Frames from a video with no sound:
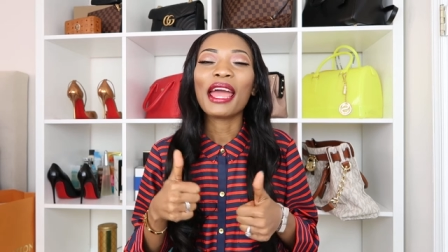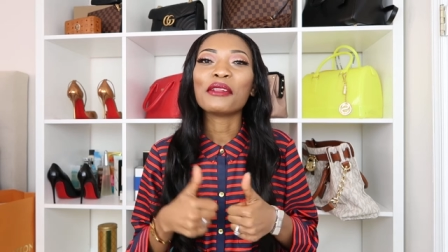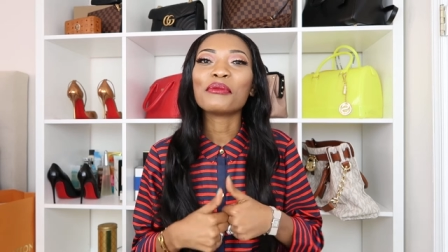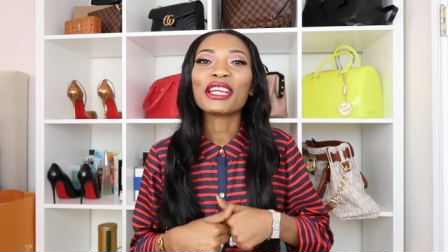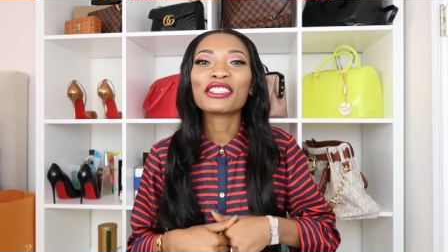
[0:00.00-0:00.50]

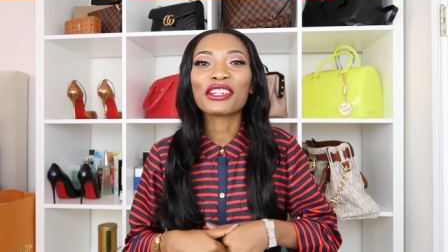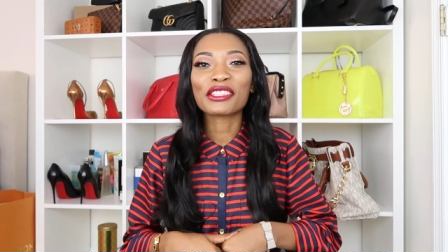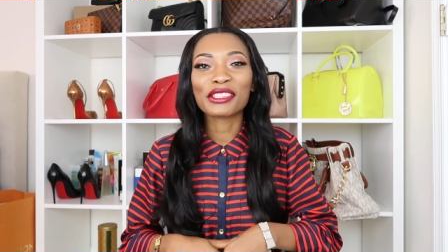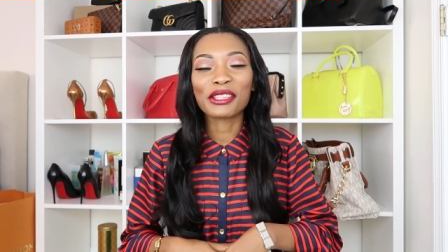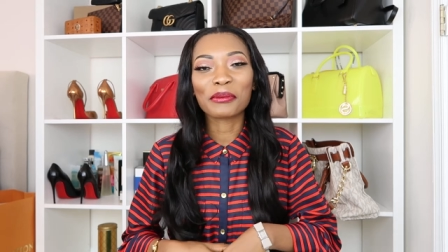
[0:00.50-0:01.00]
and make sure
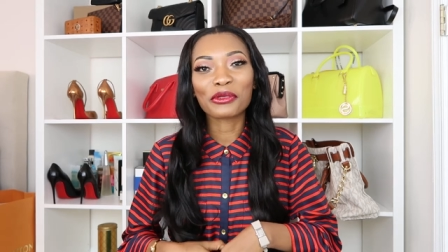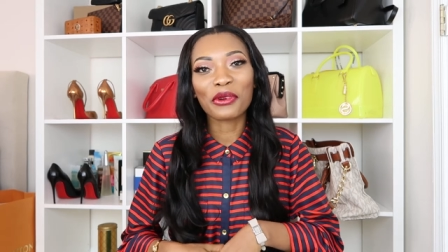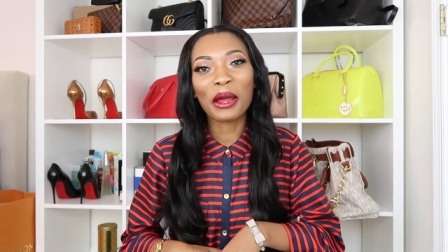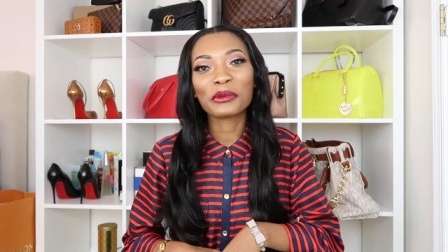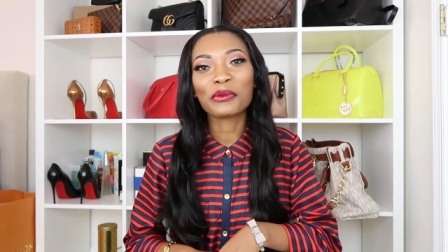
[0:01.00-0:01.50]
to
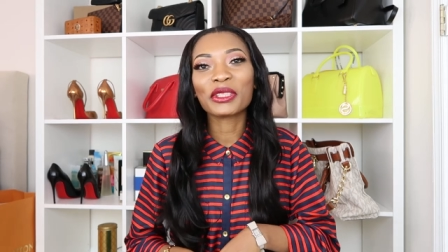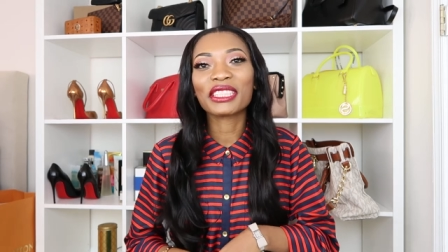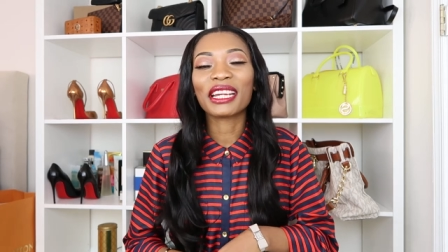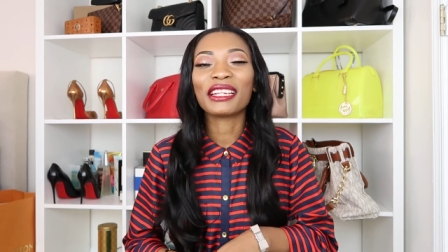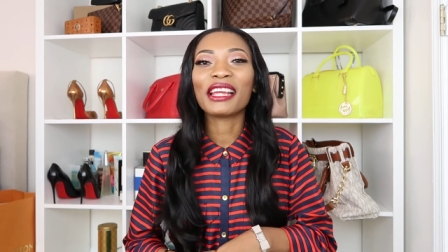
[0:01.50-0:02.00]
subscribe to my
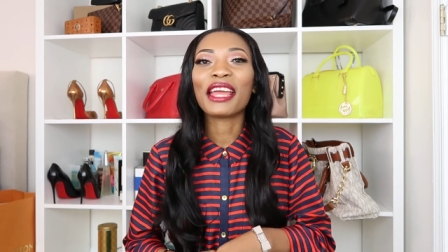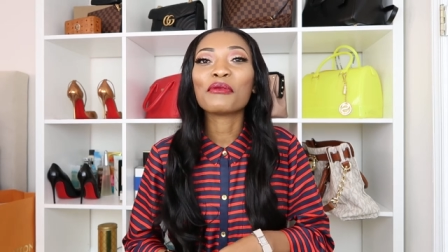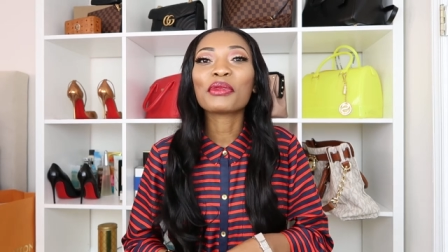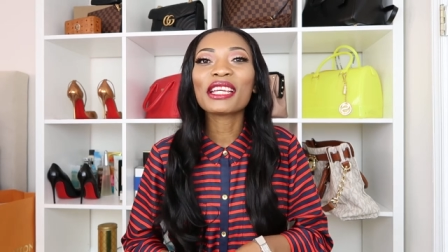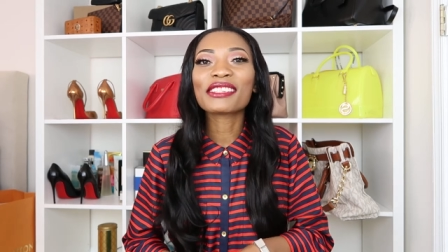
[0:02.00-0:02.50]
channel
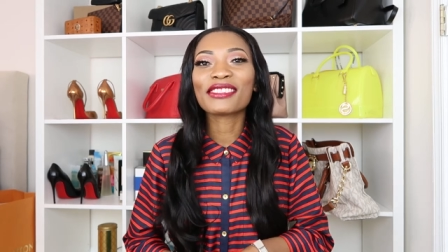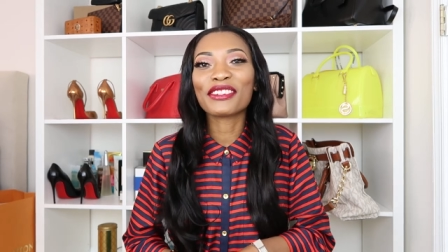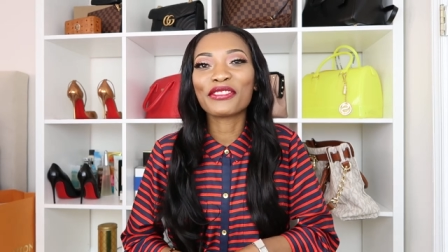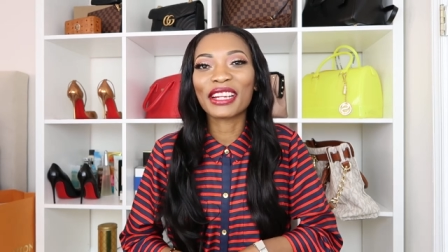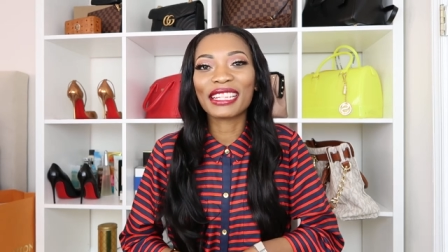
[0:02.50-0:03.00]
and please do
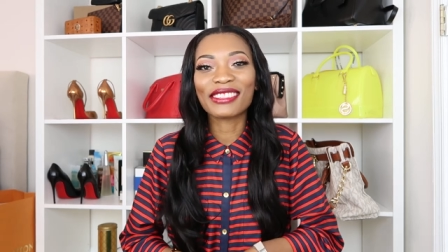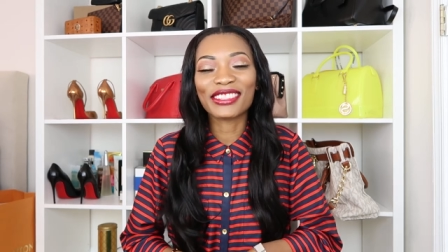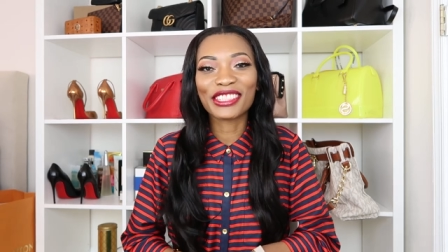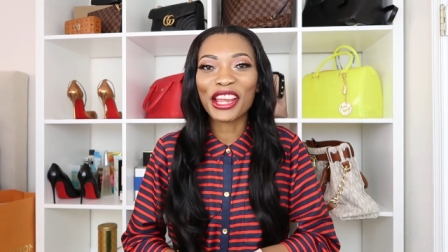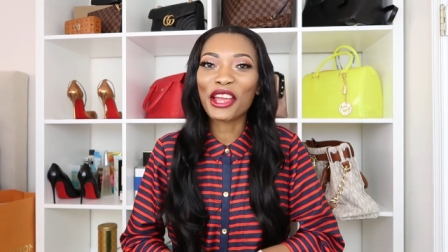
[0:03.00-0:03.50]
not forget to
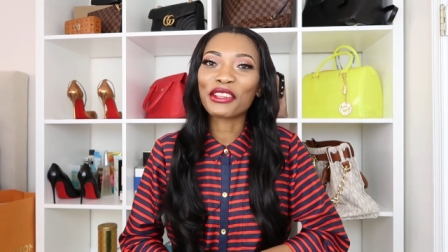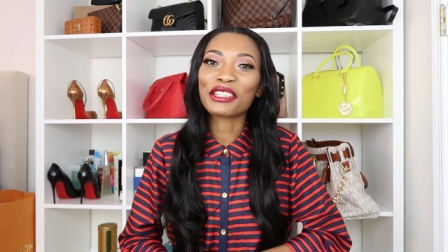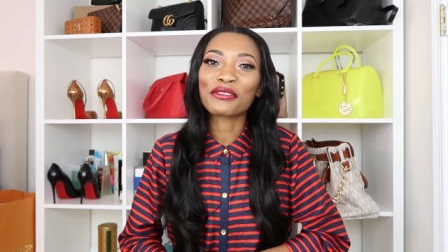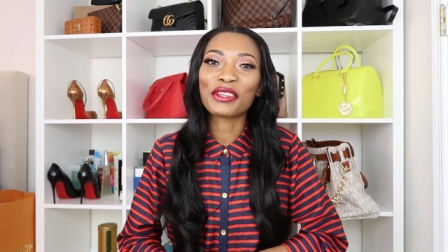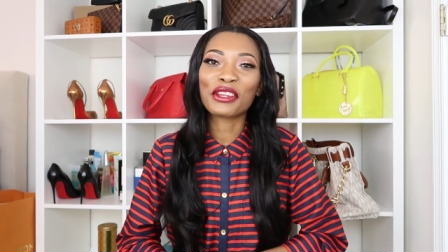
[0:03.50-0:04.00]
share
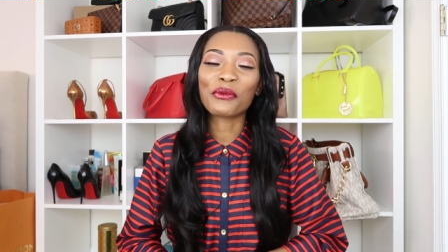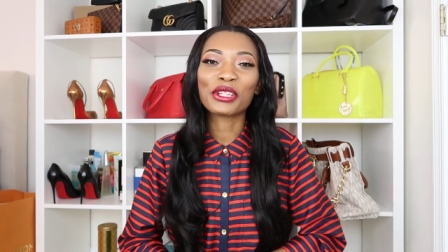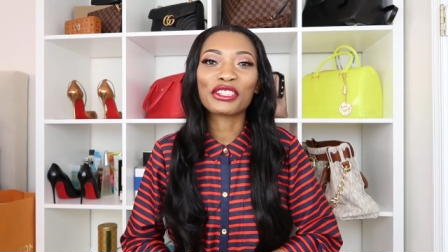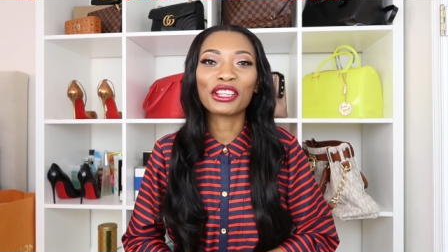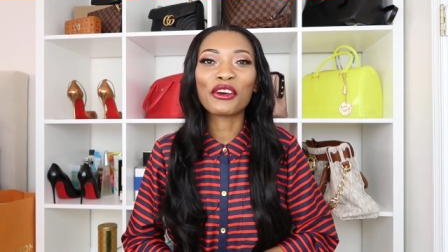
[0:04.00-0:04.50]
this video
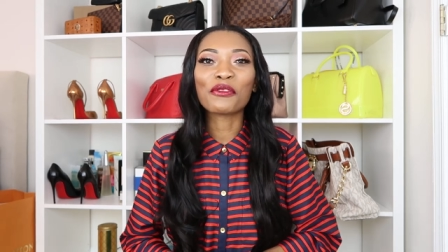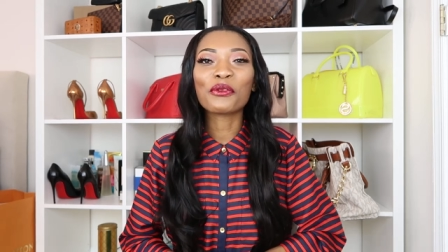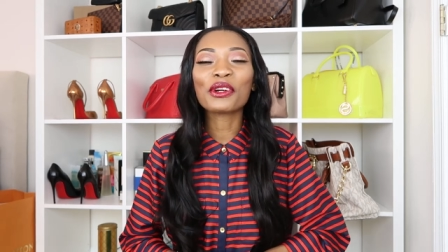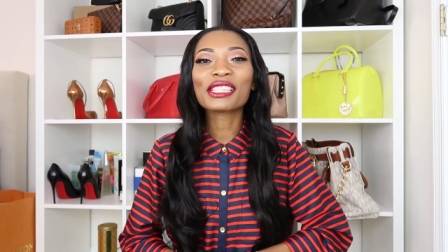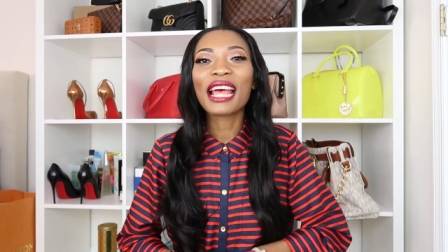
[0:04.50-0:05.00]
with your loved
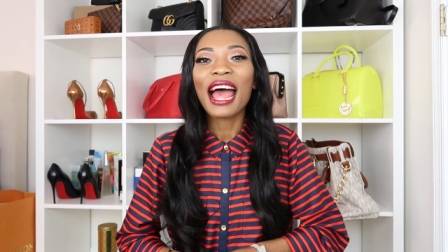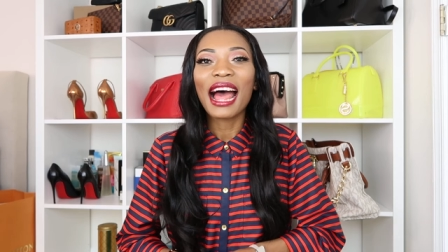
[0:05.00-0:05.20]
ones